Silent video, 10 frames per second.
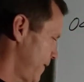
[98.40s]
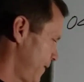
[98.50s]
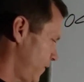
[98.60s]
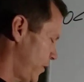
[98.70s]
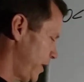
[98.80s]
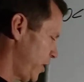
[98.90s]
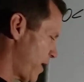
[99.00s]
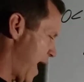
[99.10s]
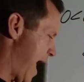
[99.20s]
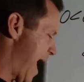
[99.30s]
Well, here
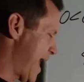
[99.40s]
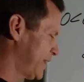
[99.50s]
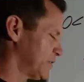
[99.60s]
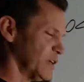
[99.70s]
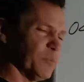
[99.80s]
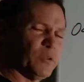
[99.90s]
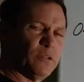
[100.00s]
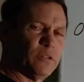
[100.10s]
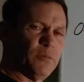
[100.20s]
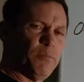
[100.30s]
I added something
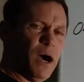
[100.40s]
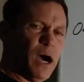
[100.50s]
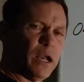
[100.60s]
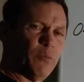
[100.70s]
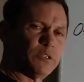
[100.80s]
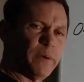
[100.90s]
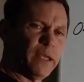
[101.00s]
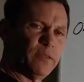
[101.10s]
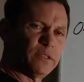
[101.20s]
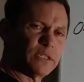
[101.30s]
to the bottom, which
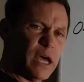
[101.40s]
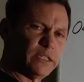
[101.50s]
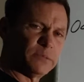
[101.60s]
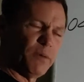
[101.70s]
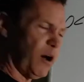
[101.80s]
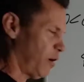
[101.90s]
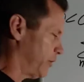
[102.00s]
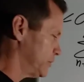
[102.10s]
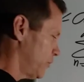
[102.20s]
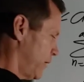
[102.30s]
made this guy
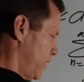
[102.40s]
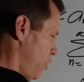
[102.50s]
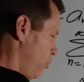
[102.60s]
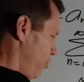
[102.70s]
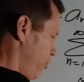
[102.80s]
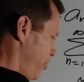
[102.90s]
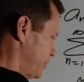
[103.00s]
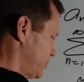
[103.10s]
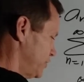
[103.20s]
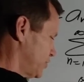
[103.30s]
smaller. So I know
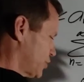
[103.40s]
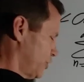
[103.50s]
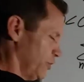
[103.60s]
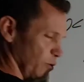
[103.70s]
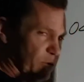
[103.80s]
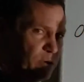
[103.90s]
this is true.